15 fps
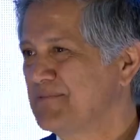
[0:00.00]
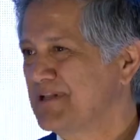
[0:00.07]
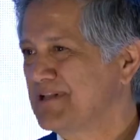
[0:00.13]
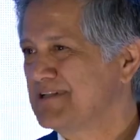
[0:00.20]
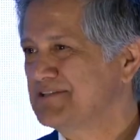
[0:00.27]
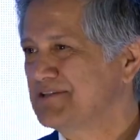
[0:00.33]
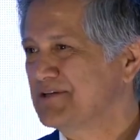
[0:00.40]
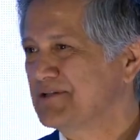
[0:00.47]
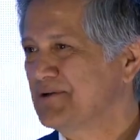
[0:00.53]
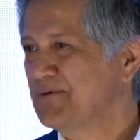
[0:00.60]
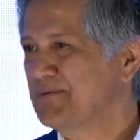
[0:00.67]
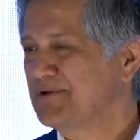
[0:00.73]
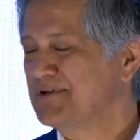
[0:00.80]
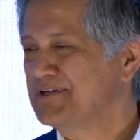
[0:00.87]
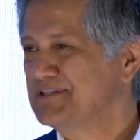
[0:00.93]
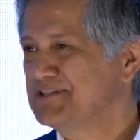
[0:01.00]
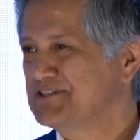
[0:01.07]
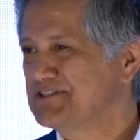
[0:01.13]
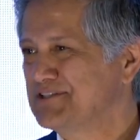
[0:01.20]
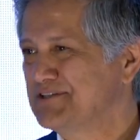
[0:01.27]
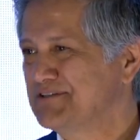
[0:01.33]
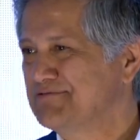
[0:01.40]
Clinton Global
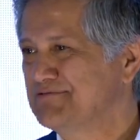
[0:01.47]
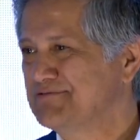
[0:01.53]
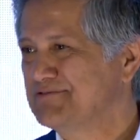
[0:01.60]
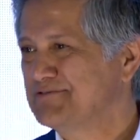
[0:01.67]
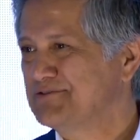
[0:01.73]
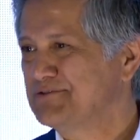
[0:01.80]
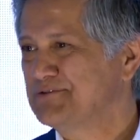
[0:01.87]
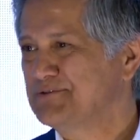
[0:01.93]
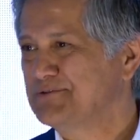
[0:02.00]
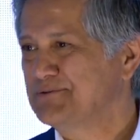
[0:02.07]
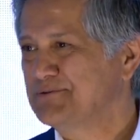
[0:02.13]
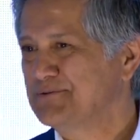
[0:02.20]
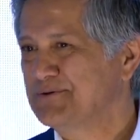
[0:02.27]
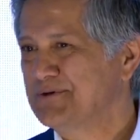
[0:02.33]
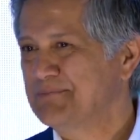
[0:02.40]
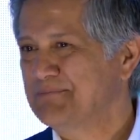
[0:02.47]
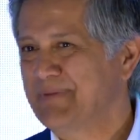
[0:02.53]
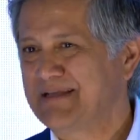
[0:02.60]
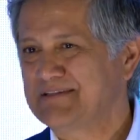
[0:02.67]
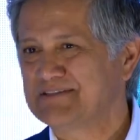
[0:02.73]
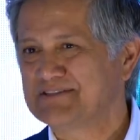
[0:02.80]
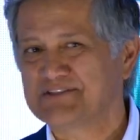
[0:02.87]
Initiative to
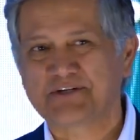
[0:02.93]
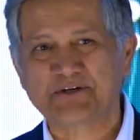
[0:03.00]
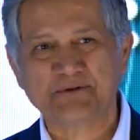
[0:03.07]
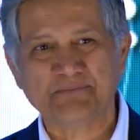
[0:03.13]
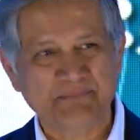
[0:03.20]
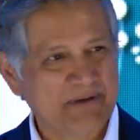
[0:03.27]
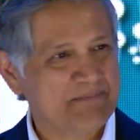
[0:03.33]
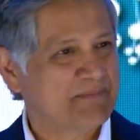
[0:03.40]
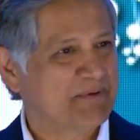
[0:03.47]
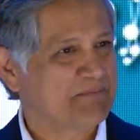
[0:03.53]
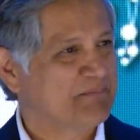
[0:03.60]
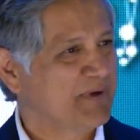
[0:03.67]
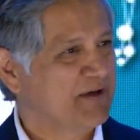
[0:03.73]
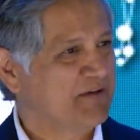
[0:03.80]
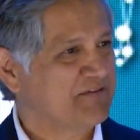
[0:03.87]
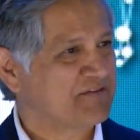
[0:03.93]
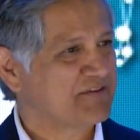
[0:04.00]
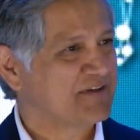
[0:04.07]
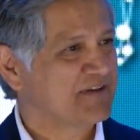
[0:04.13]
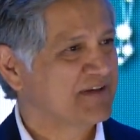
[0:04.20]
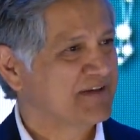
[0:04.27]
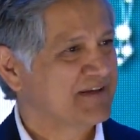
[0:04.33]
make this a commitment-based
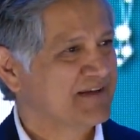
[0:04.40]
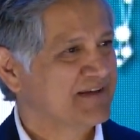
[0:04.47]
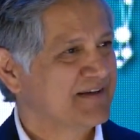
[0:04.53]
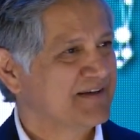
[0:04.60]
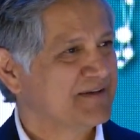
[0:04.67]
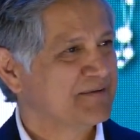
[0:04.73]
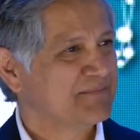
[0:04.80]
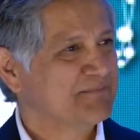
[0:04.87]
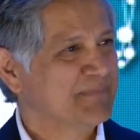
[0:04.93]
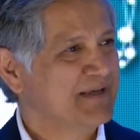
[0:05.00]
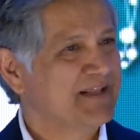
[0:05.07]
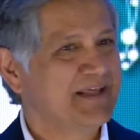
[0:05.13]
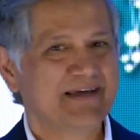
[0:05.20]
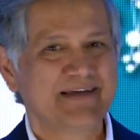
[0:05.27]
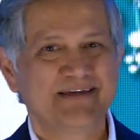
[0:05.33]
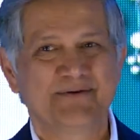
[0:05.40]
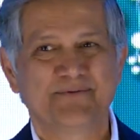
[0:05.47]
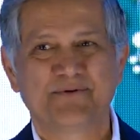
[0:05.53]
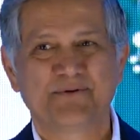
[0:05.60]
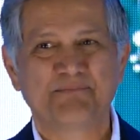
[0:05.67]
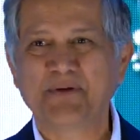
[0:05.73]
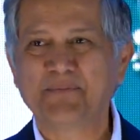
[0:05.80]
meeting
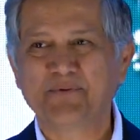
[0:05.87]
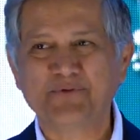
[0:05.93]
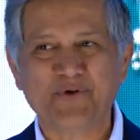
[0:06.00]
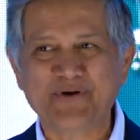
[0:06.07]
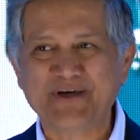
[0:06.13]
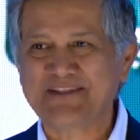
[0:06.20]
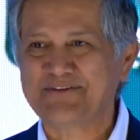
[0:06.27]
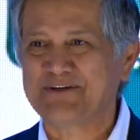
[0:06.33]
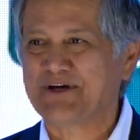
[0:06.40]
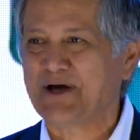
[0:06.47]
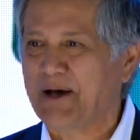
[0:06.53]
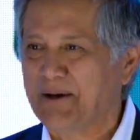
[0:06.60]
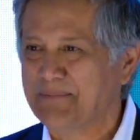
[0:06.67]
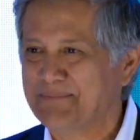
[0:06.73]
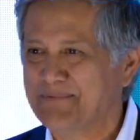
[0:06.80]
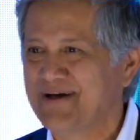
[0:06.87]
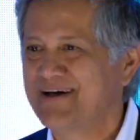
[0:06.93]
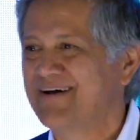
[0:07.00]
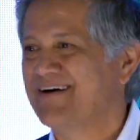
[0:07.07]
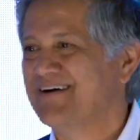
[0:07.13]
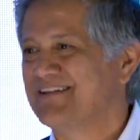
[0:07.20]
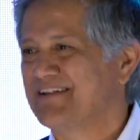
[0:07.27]
where people don't get to come
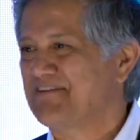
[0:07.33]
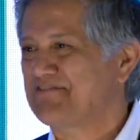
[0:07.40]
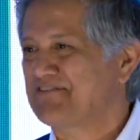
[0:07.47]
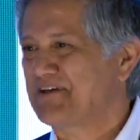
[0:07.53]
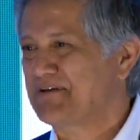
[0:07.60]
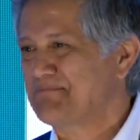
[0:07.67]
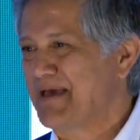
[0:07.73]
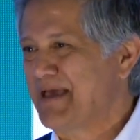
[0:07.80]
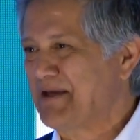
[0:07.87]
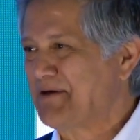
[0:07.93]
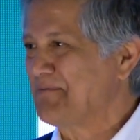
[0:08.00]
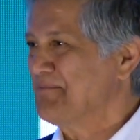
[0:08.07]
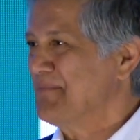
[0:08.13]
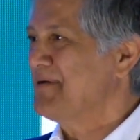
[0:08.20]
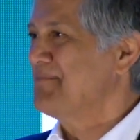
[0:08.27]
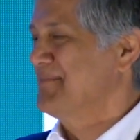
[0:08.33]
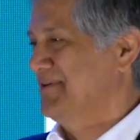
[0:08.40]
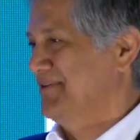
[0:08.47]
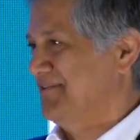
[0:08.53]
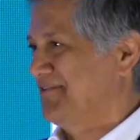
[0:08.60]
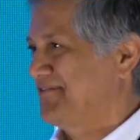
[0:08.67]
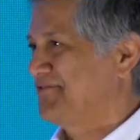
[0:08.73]
unless they make
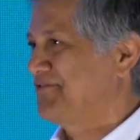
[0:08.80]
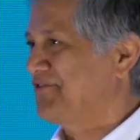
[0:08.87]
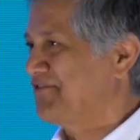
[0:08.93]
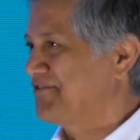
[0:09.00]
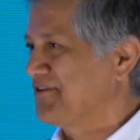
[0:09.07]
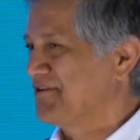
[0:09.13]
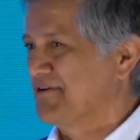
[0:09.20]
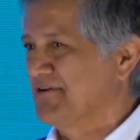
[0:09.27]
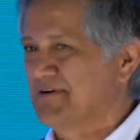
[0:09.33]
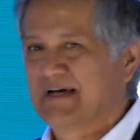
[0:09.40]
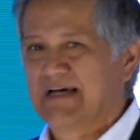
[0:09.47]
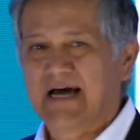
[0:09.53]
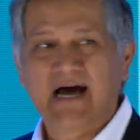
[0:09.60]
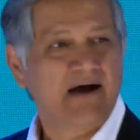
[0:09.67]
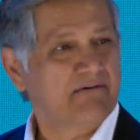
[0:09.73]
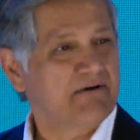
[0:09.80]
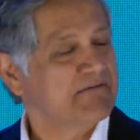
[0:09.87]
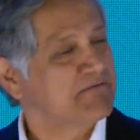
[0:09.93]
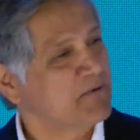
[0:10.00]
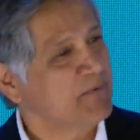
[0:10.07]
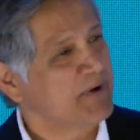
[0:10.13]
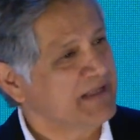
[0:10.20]
commitments to zero,
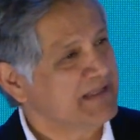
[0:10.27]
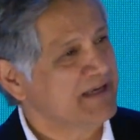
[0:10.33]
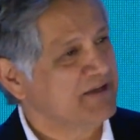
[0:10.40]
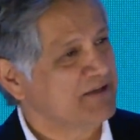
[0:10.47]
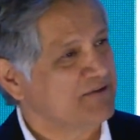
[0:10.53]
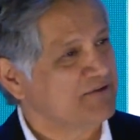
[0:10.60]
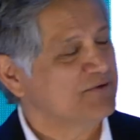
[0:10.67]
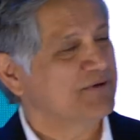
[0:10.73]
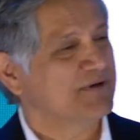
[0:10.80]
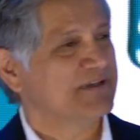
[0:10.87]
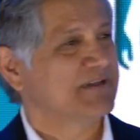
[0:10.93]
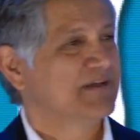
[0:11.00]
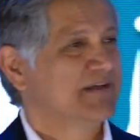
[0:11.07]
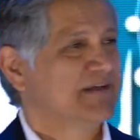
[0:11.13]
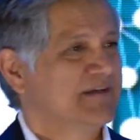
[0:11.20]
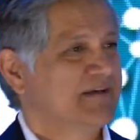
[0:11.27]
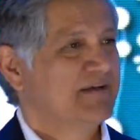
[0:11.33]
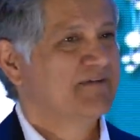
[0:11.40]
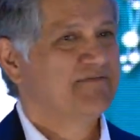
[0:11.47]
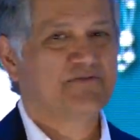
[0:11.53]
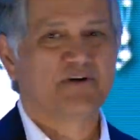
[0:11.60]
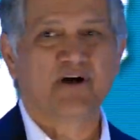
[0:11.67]
however way they can do it.
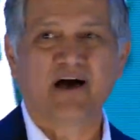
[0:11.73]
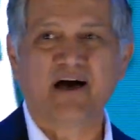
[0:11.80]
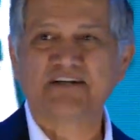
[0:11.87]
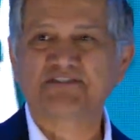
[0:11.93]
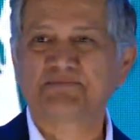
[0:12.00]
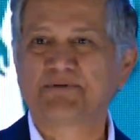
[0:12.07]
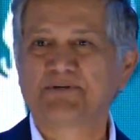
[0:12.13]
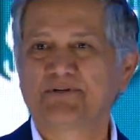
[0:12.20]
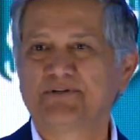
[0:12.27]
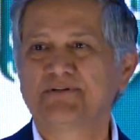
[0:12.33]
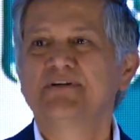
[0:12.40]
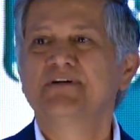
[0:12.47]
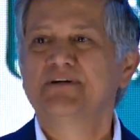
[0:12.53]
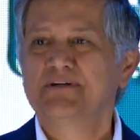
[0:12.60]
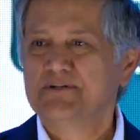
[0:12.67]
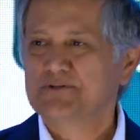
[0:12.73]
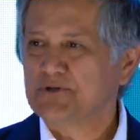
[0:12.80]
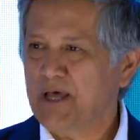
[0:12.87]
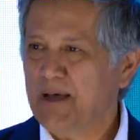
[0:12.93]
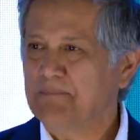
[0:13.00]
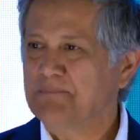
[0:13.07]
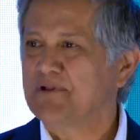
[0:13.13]
If they're a hospital,
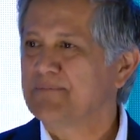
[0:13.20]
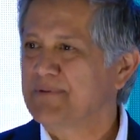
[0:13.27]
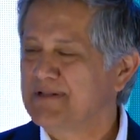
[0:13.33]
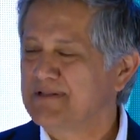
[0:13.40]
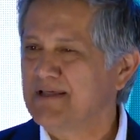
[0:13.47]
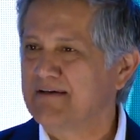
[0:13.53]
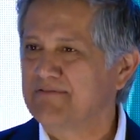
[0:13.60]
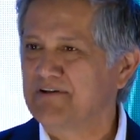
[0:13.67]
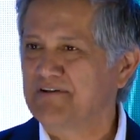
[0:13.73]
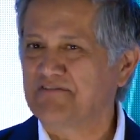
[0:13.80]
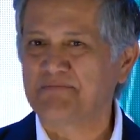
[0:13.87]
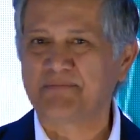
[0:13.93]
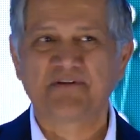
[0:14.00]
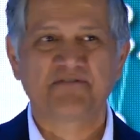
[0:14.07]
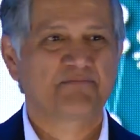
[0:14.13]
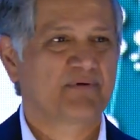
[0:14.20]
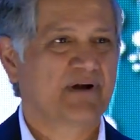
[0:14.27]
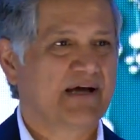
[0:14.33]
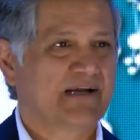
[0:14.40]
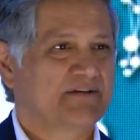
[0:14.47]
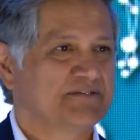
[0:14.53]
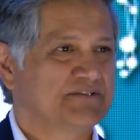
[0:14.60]
to implement evidence-based
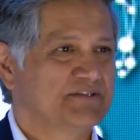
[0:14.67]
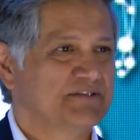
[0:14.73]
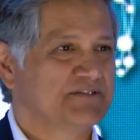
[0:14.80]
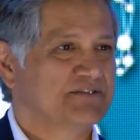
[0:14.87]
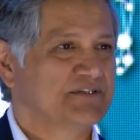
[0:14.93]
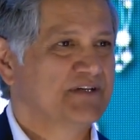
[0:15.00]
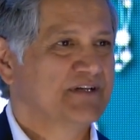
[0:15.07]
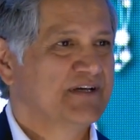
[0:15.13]
practices.